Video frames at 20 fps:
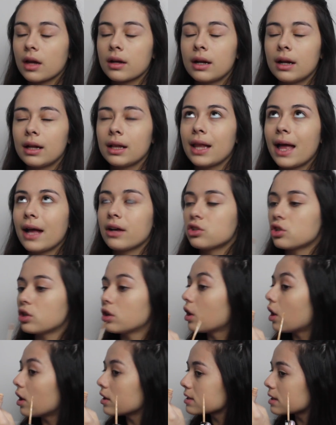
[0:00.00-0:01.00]

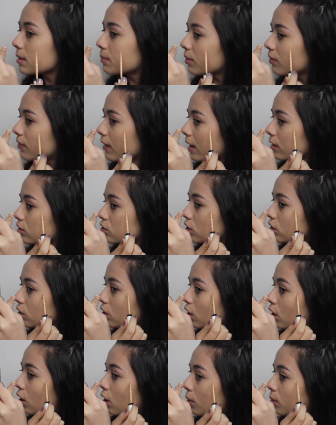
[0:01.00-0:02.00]
Collection Lasting Perfection,
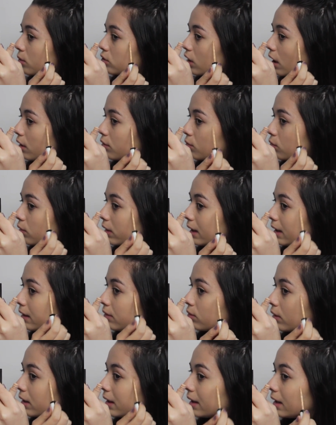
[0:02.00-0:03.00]
which I
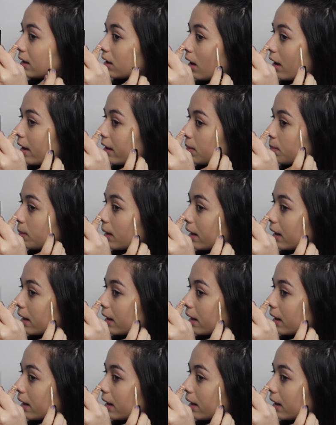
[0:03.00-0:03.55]
really like,